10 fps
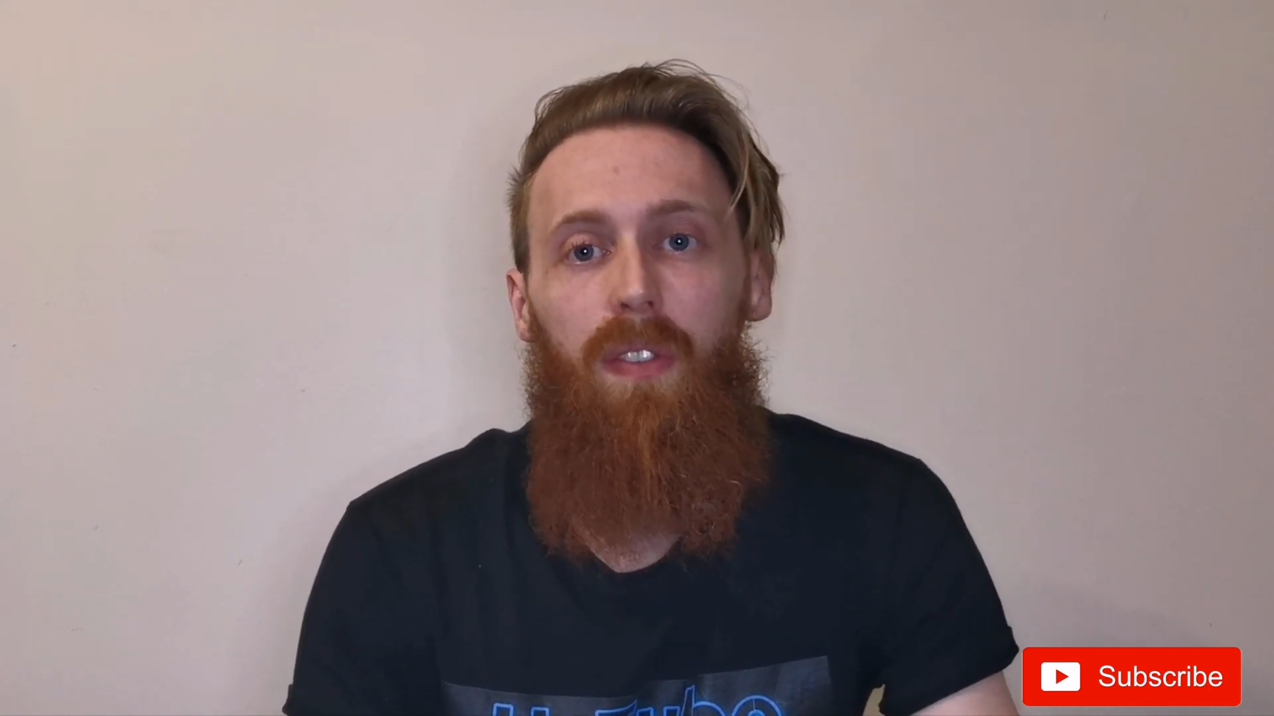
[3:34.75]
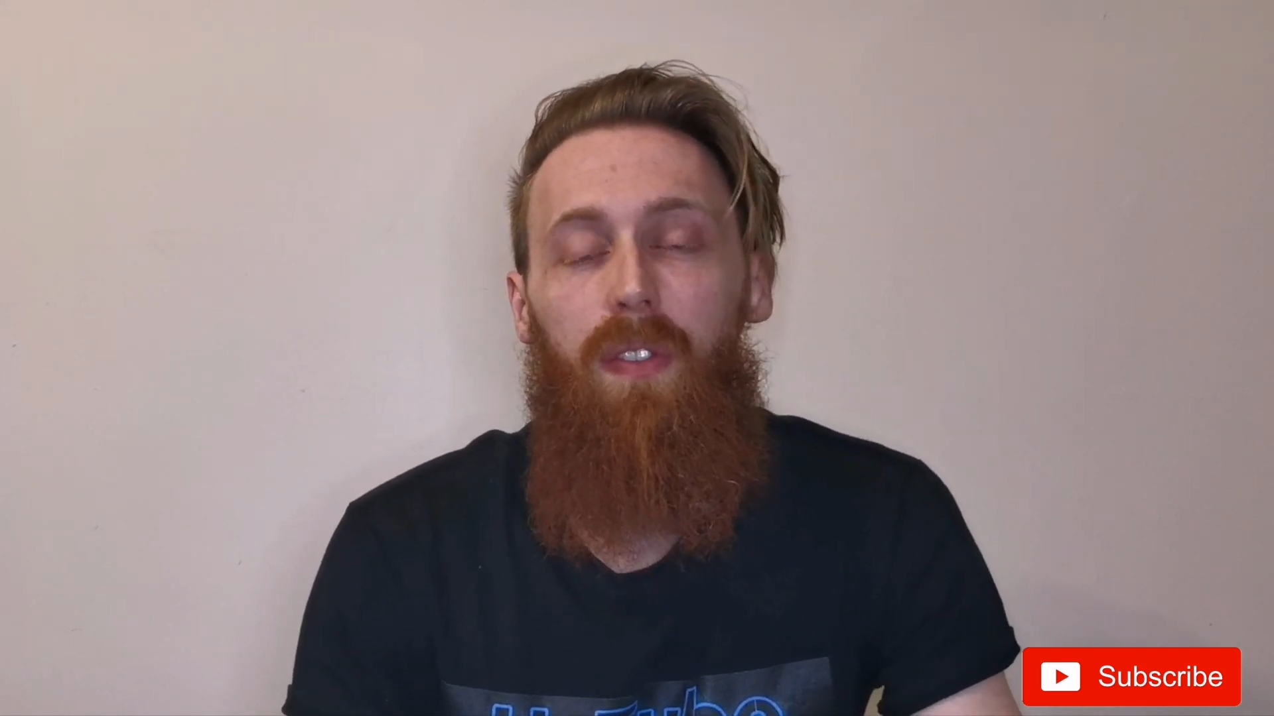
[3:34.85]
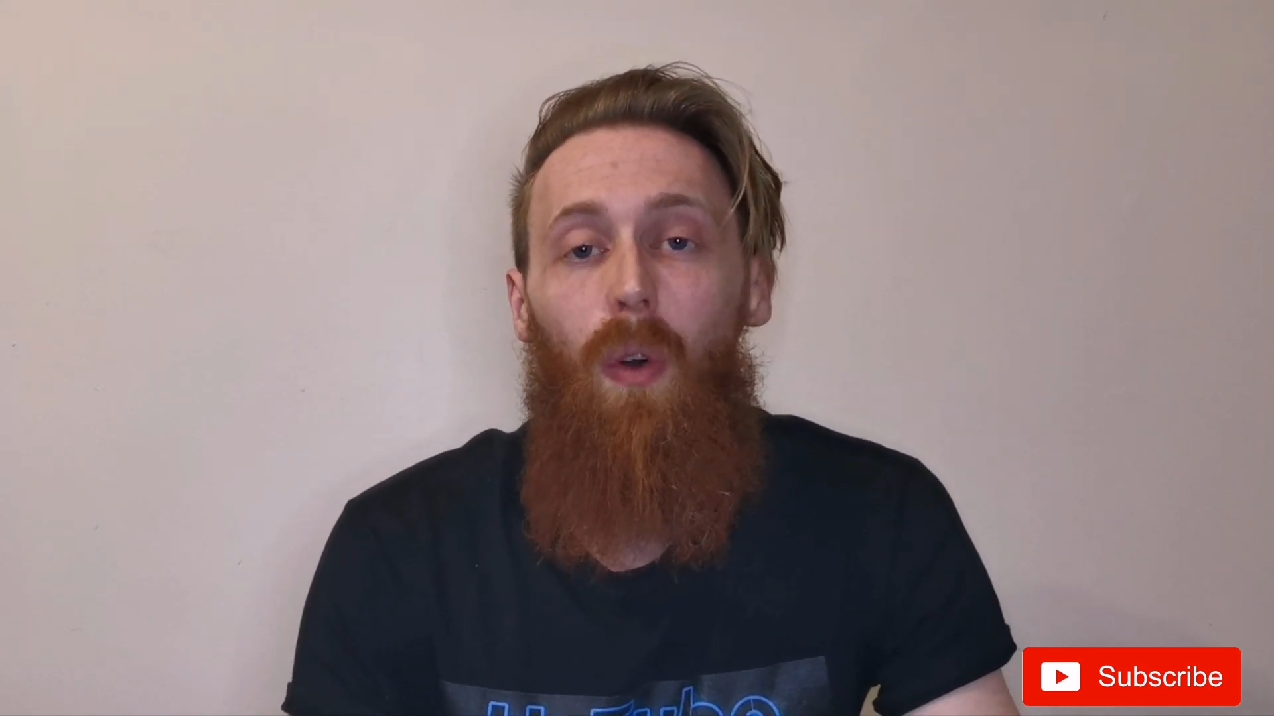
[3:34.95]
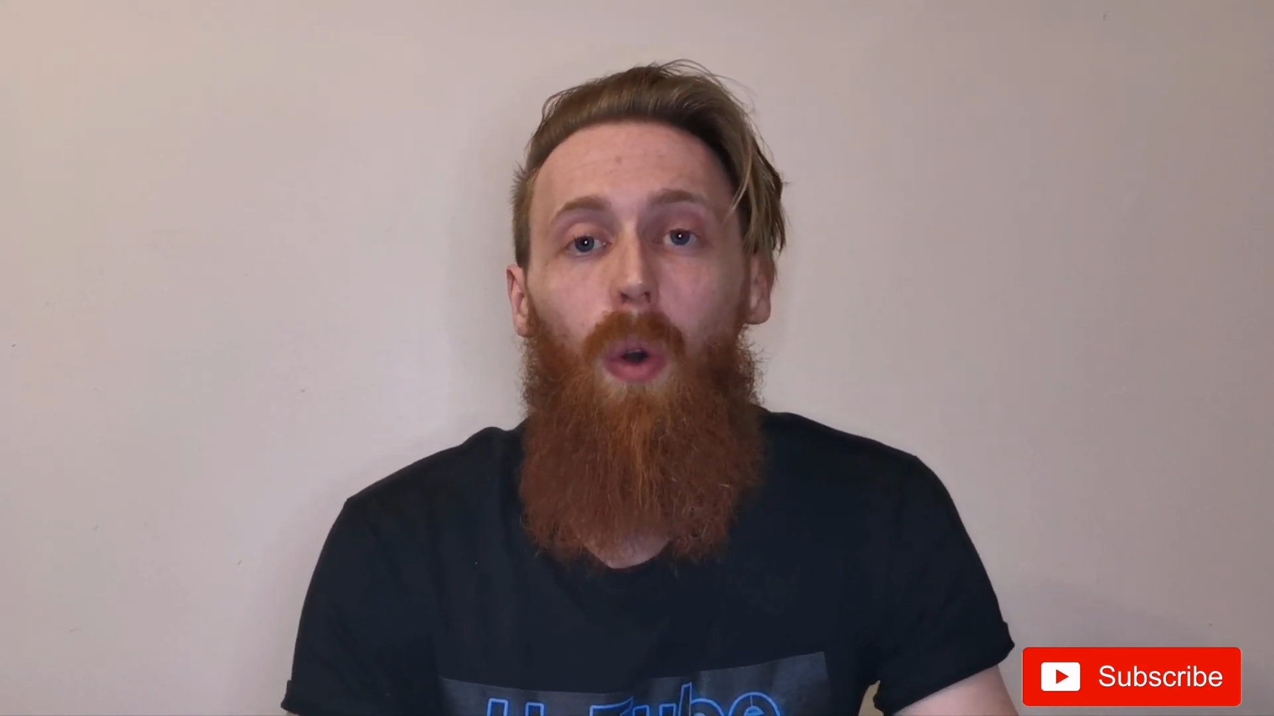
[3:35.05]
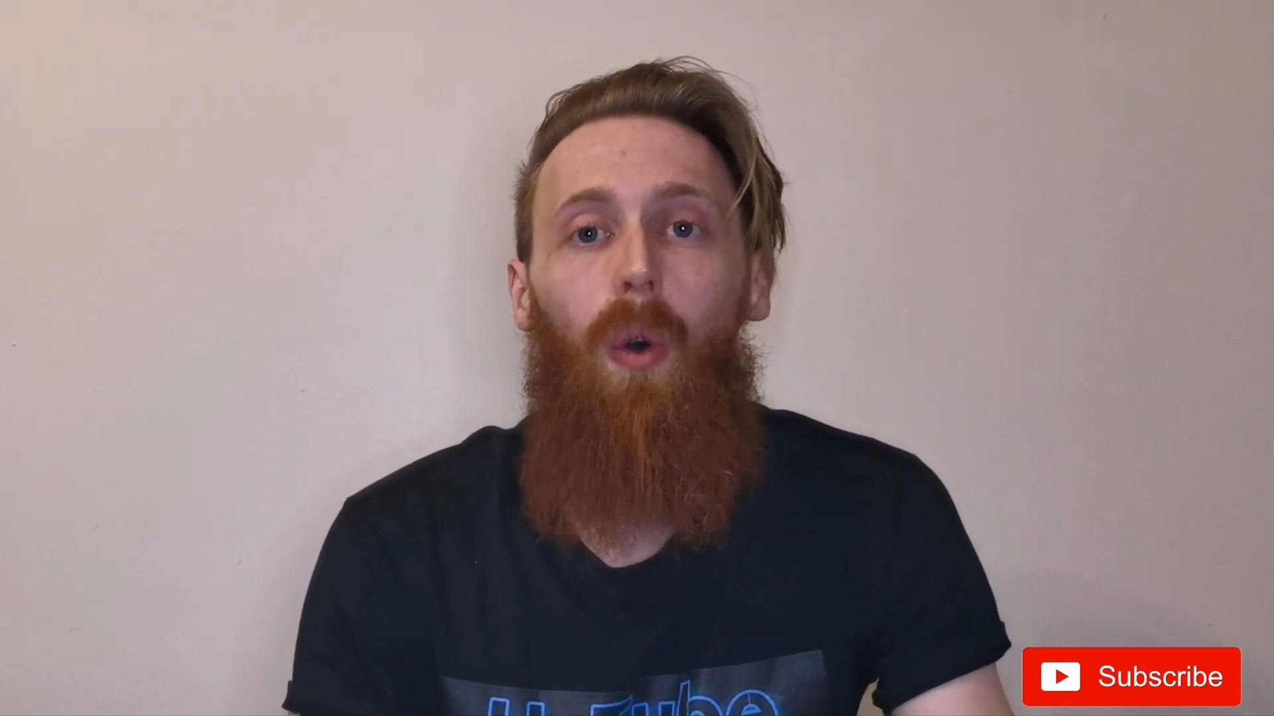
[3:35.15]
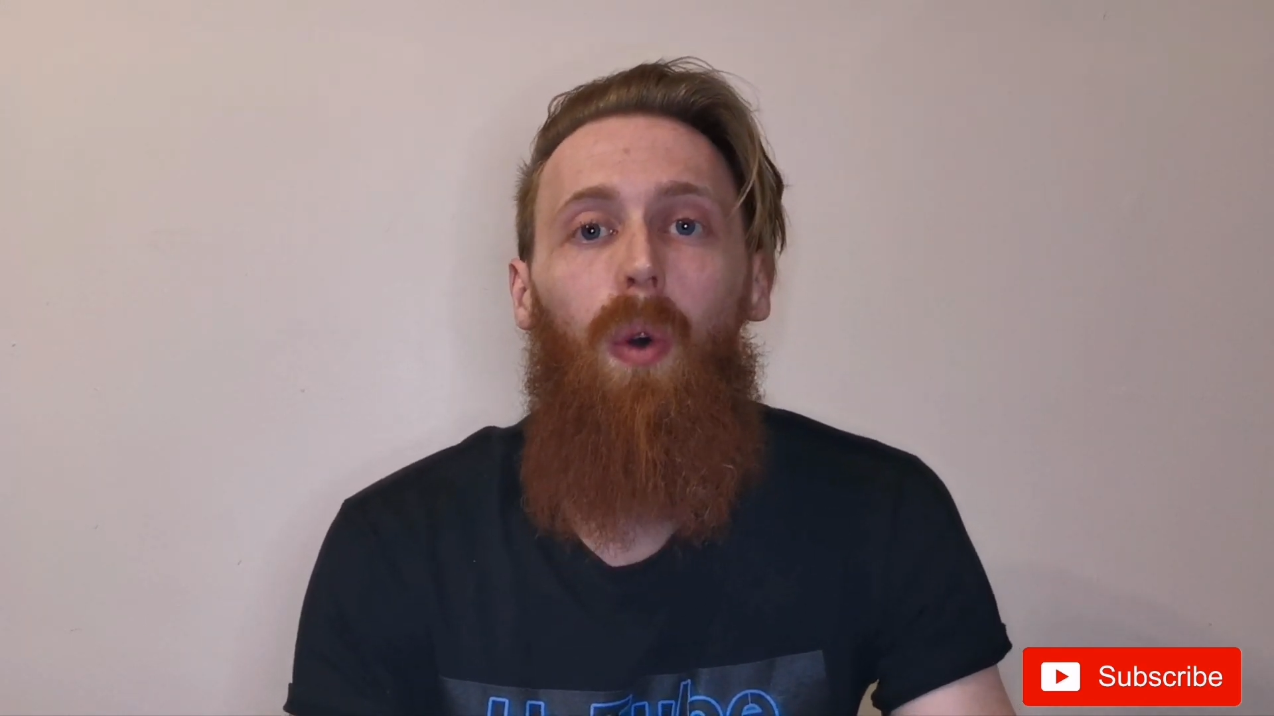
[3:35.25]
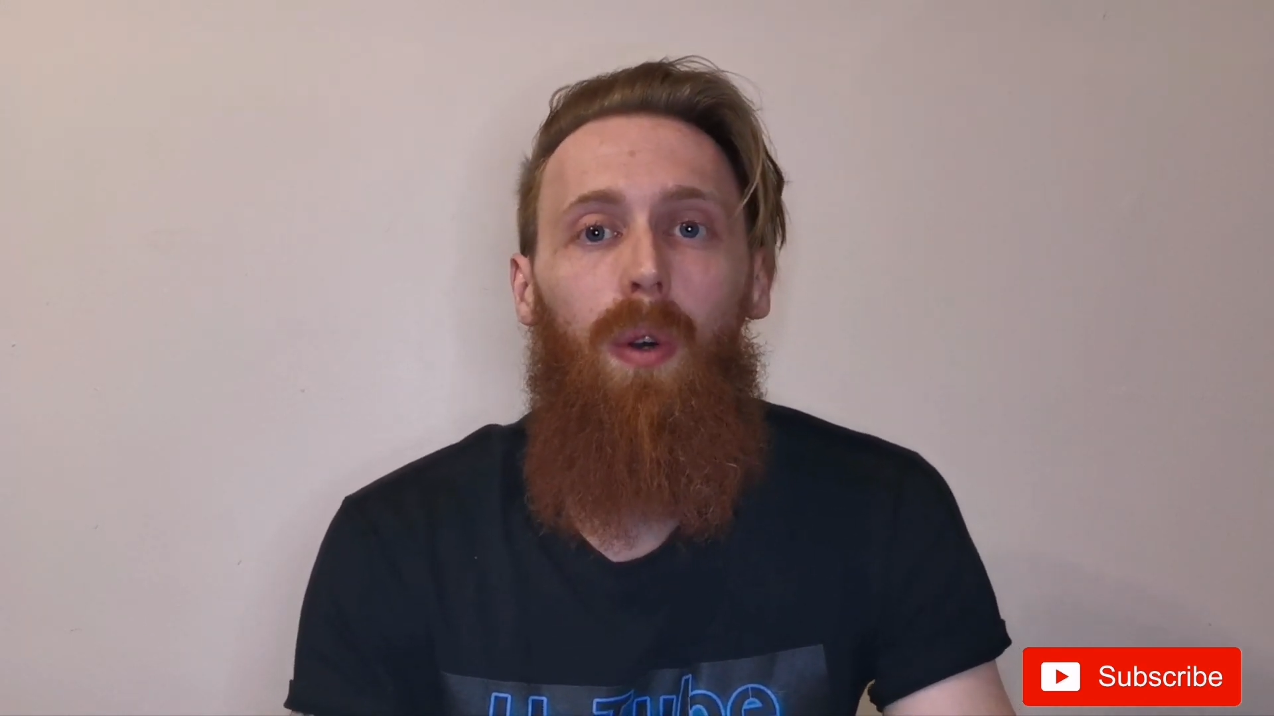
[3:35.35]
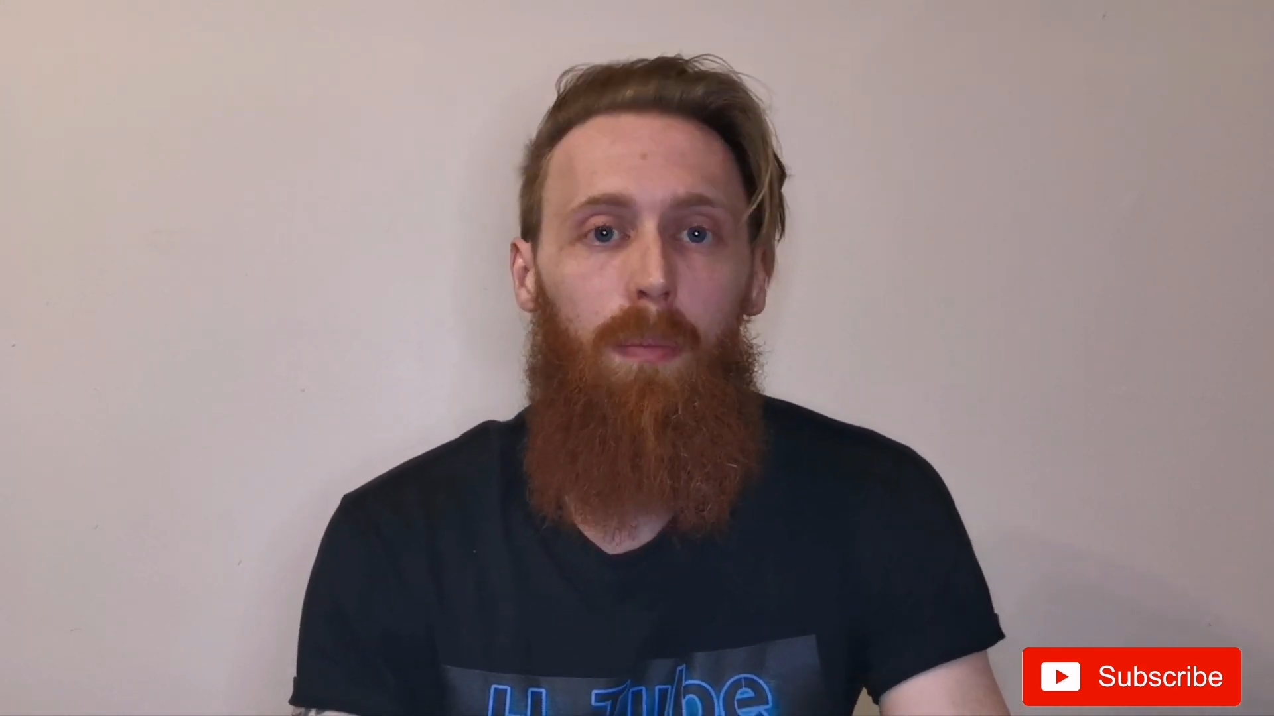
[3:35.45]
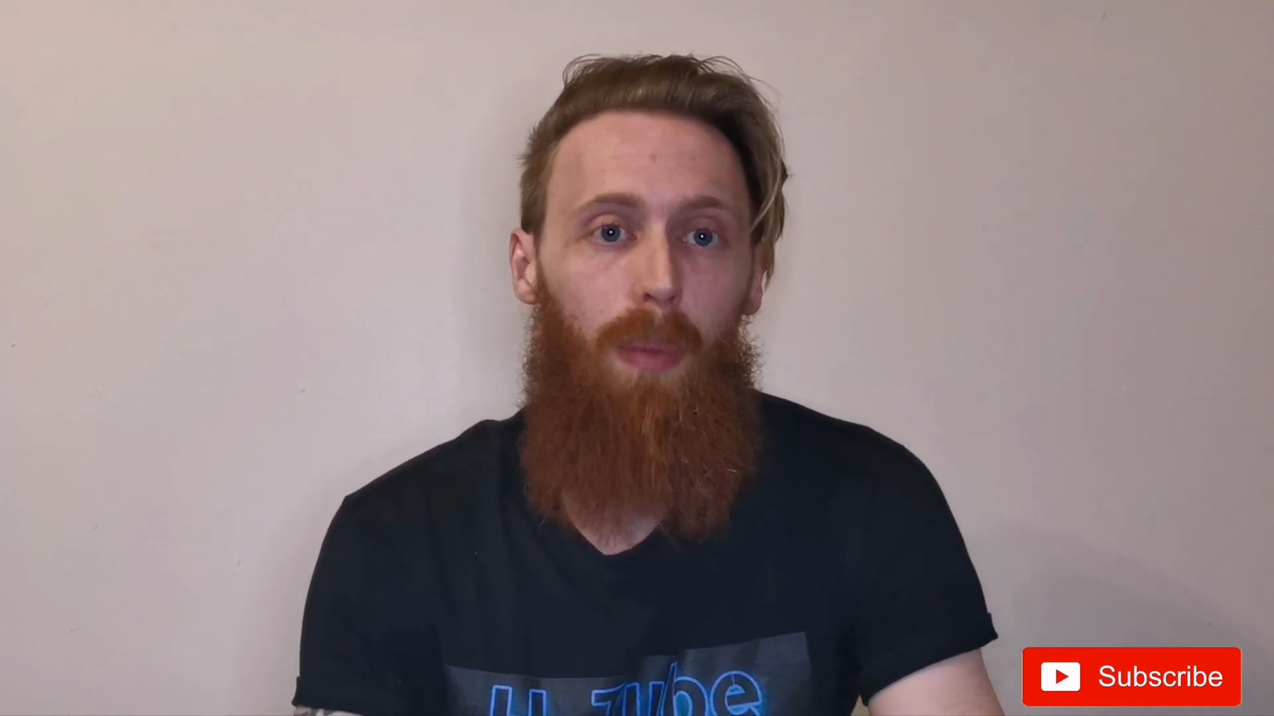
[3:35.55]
four